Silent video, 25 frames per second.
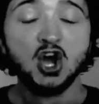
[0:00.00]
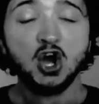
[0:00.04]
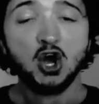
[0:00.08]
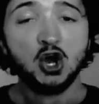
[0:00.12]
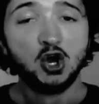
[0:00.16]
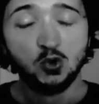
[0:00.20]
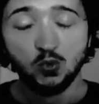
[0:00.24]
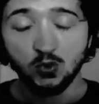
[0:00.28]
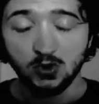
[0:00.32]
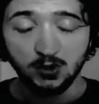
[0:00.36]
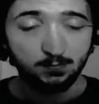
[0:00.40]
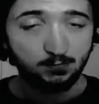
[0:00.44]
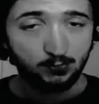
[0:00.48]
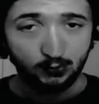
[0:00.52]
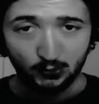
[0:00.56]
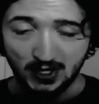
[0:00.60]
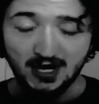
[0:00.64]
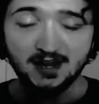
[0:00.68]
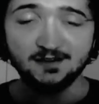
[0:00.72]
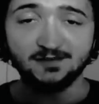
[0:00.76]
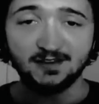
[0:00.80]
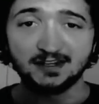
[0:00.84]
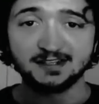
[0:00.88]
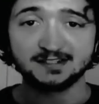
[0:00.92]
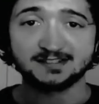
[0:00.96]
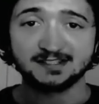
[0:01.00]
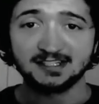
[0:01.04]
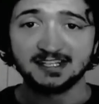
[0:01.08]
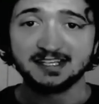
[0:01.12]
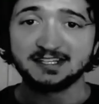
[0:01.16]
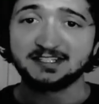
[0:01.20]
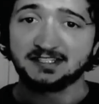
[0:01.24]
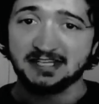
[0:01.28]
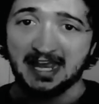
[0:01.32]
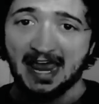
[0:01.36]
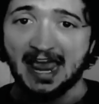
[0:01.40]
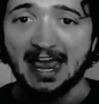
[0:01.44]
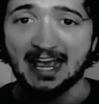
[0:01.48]
who were previously
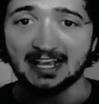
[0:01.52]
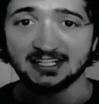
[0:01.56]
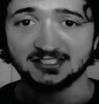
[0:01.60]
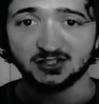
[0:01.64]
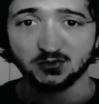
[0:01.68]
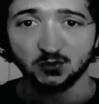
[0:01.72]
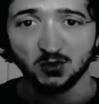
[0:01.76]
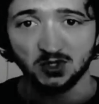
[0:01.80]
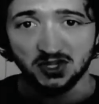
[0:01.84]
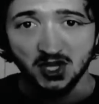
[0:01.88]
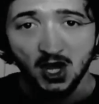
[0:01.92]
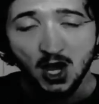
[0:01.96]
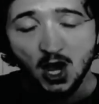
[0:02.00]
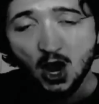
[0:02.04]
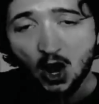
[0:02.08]
tasked with